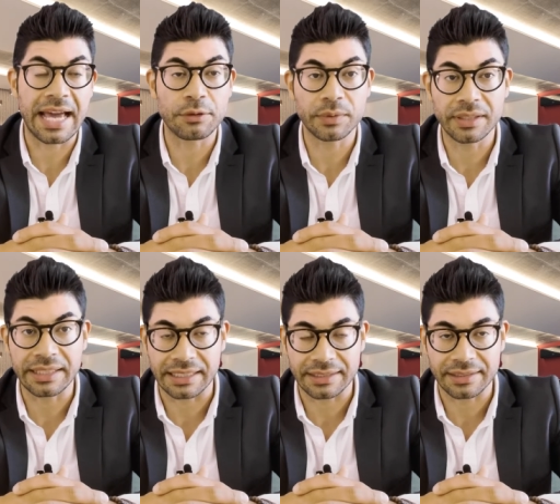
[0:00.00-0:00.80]
and
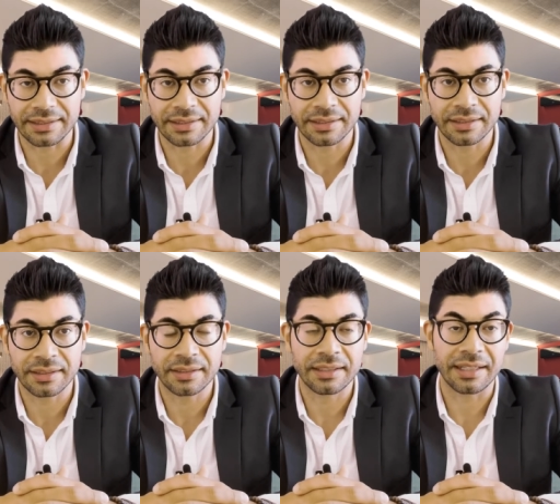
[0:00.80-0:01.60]
release,
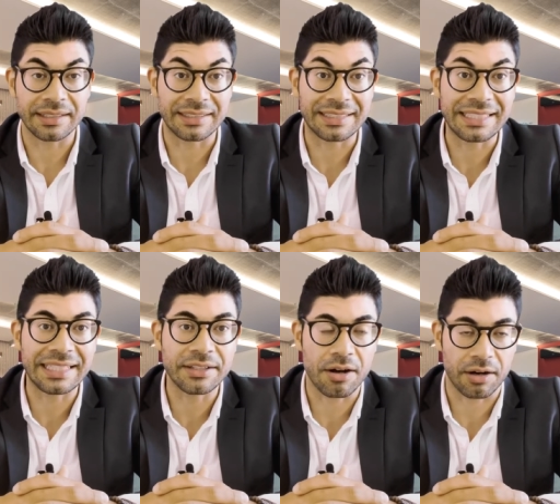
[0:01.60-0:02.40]
a
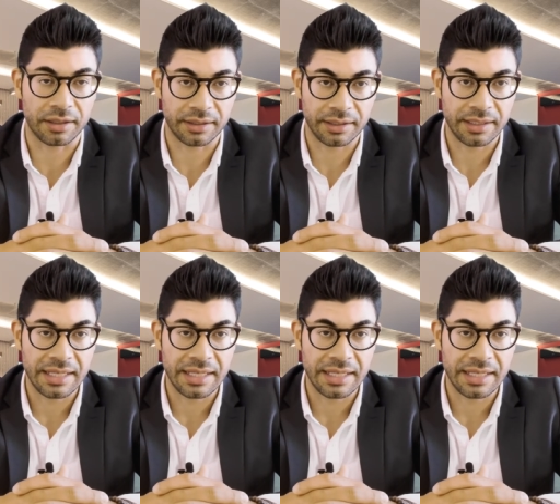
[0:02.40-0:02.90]
C and R.